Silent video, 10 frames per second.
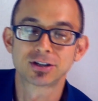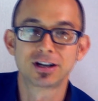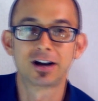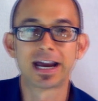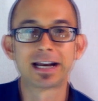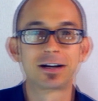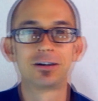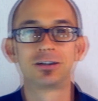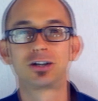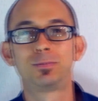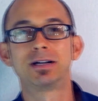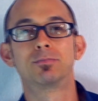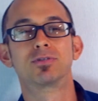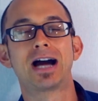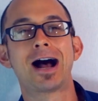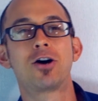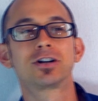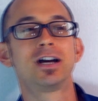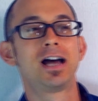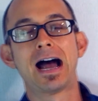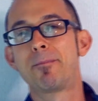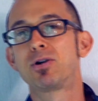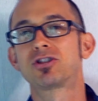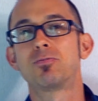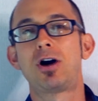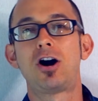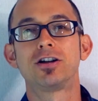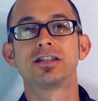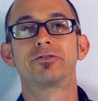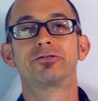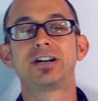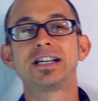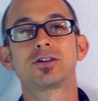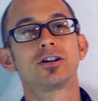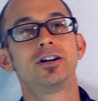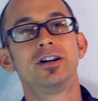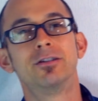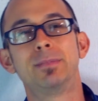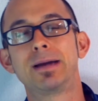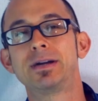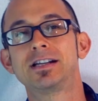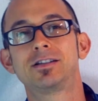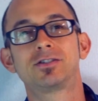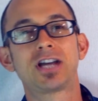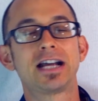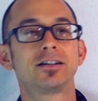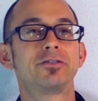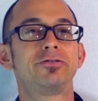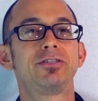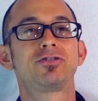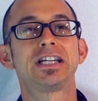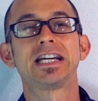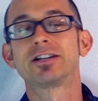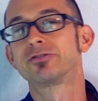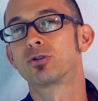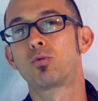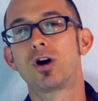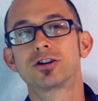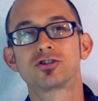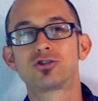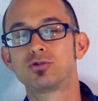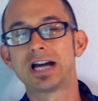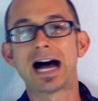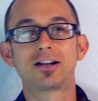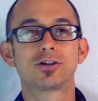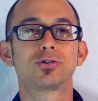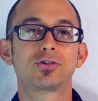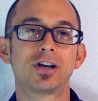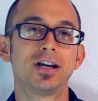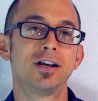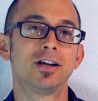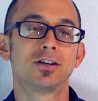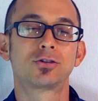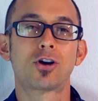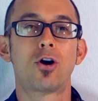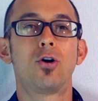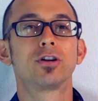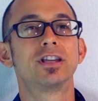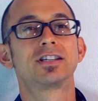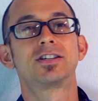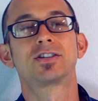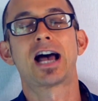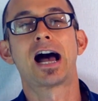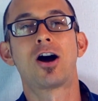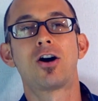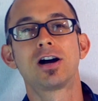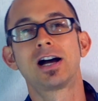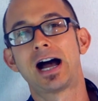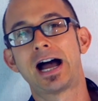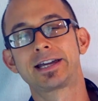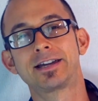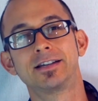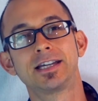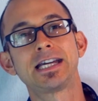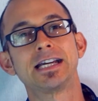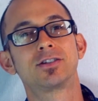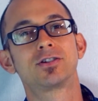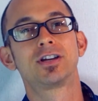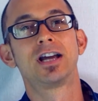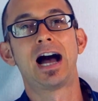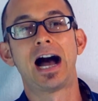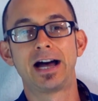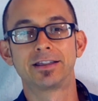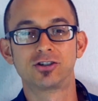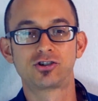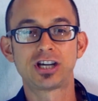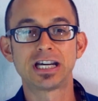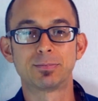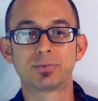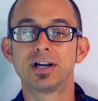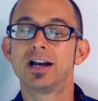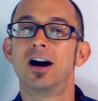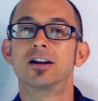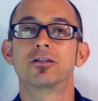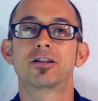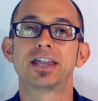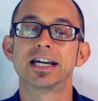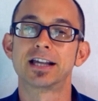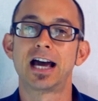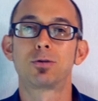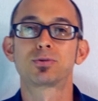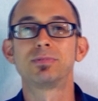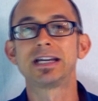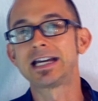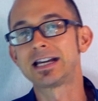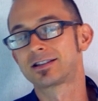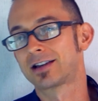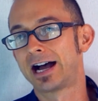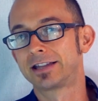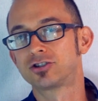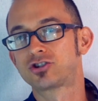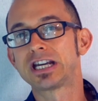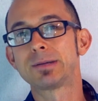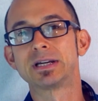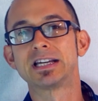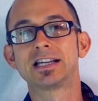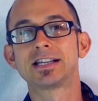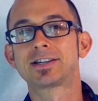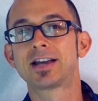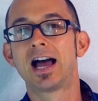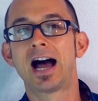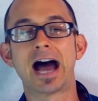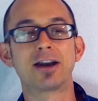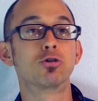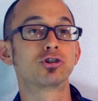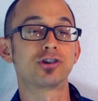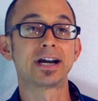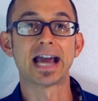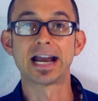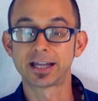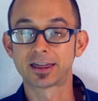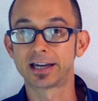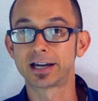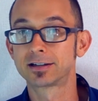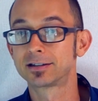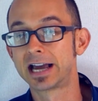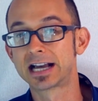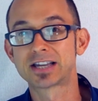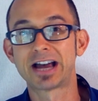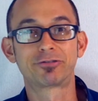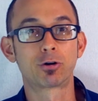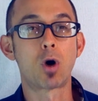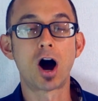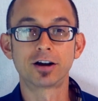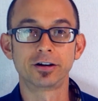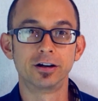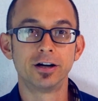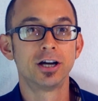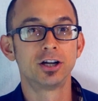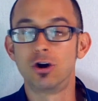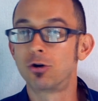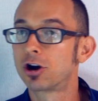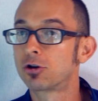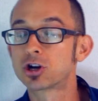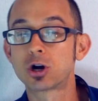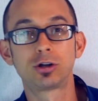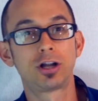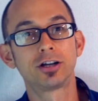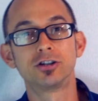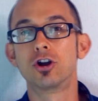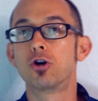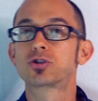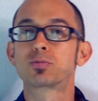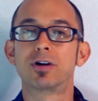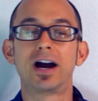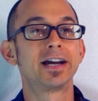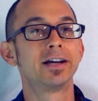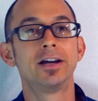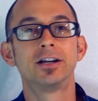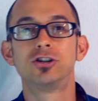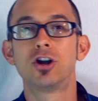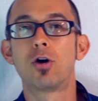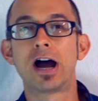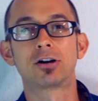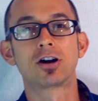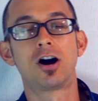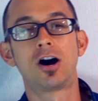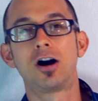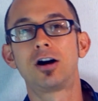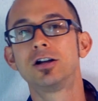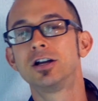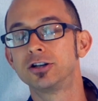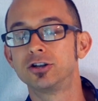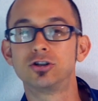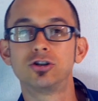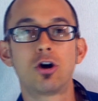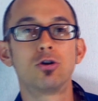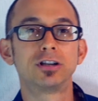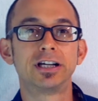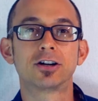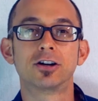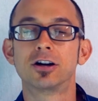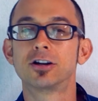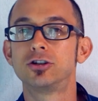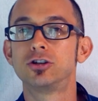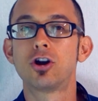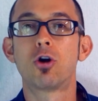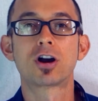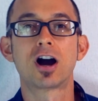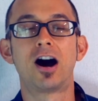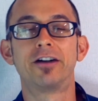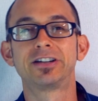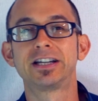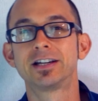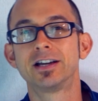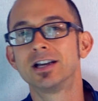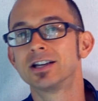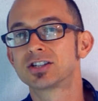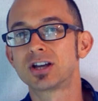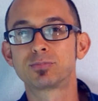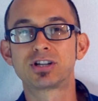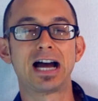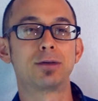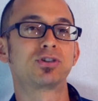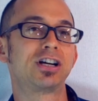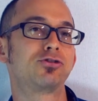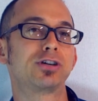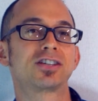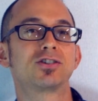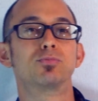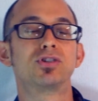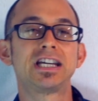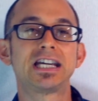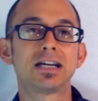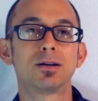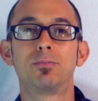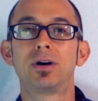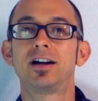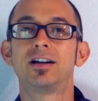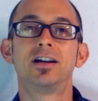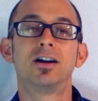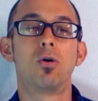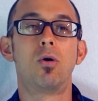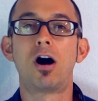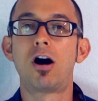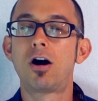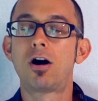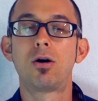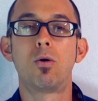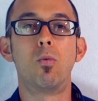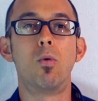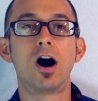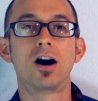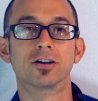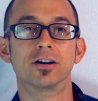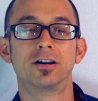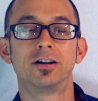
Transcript: that are getting a little bit brown, I put them all in the freezer, maybe 10 to 15 for $1 or $2. So this is how I can eat on the cheap. Another thing that helps me eat on the cheap is I don't drink anything except for water. No Coca-Cola, no Sprite, no alcohol, no liquor, no coffee. Sometimes I drink some tea, but all water